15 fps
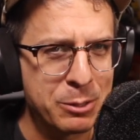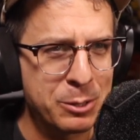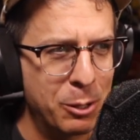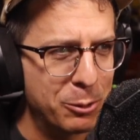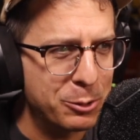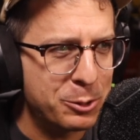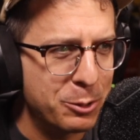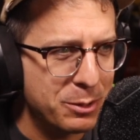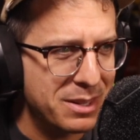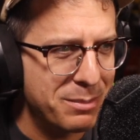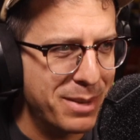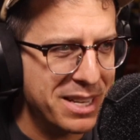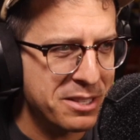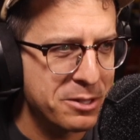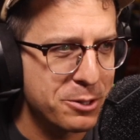Don't shoot the
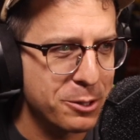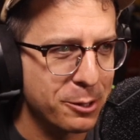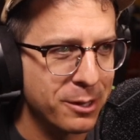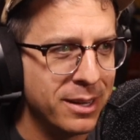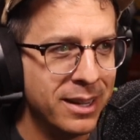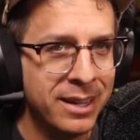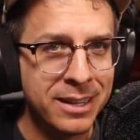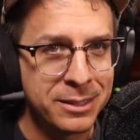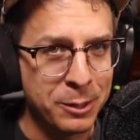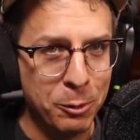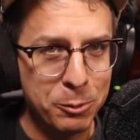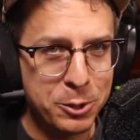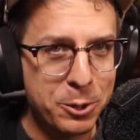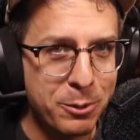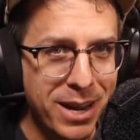messenger.
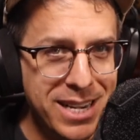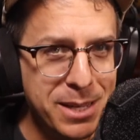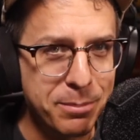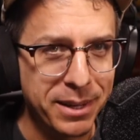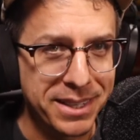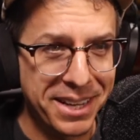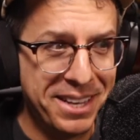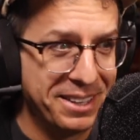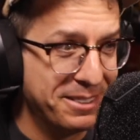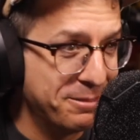Don't shoot anybody.